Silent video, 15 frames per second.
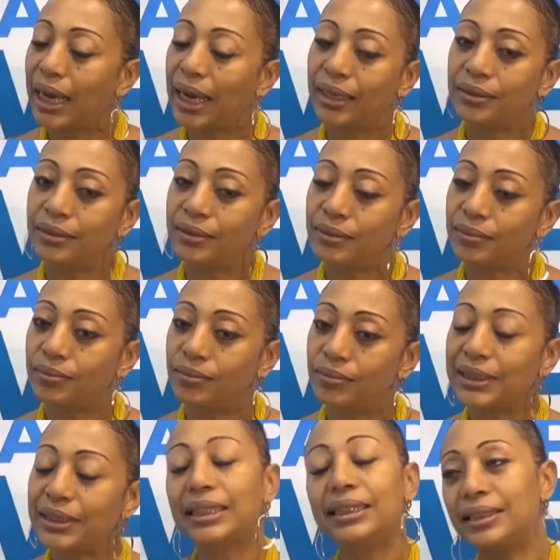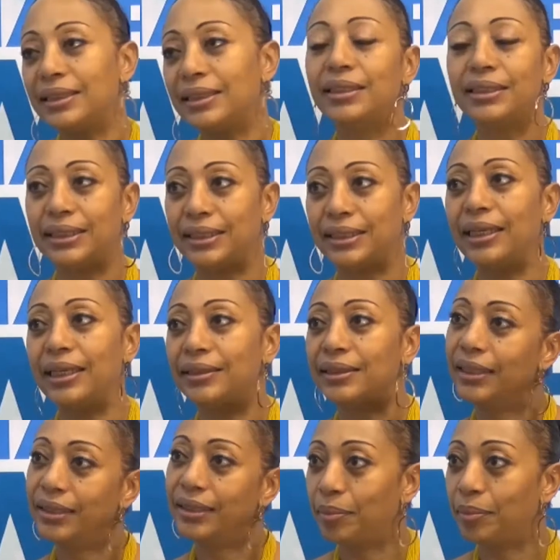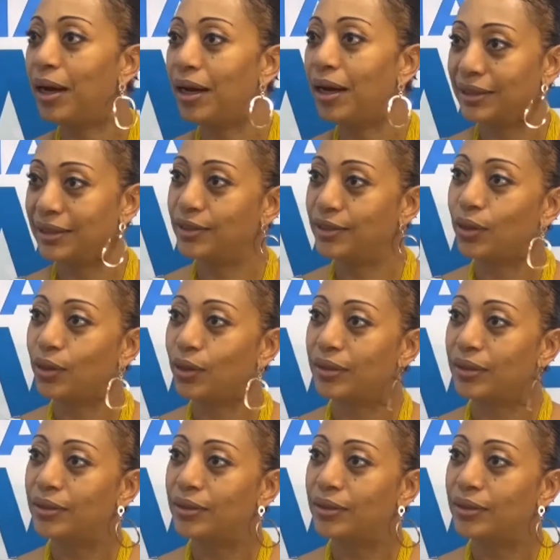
and 6 years later he passed on.